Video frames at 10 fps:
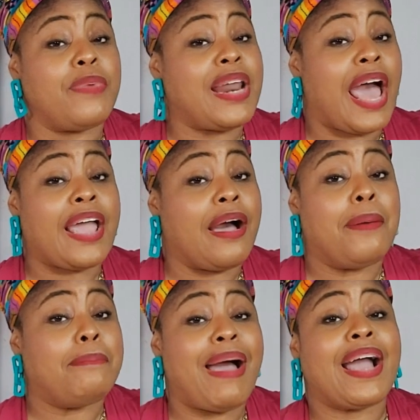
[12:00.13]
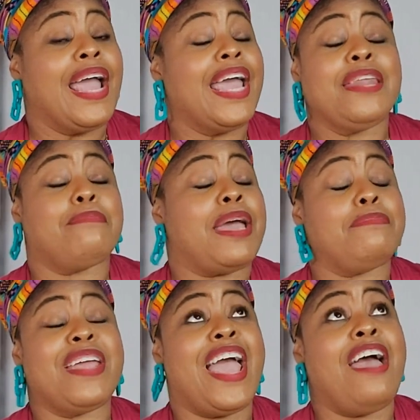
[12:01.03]
when I come back, it might
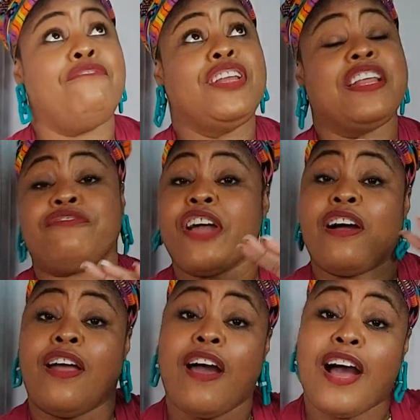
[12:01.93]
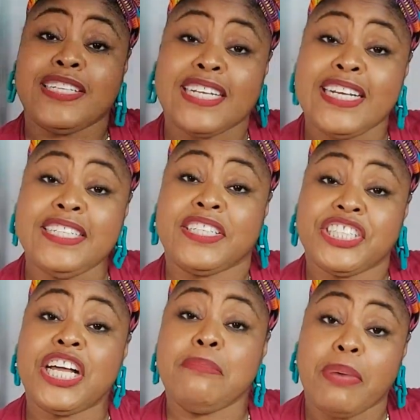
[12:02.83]
be every different color underneath the
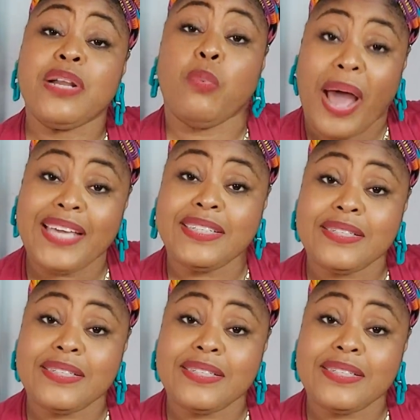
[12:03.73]
sun but white.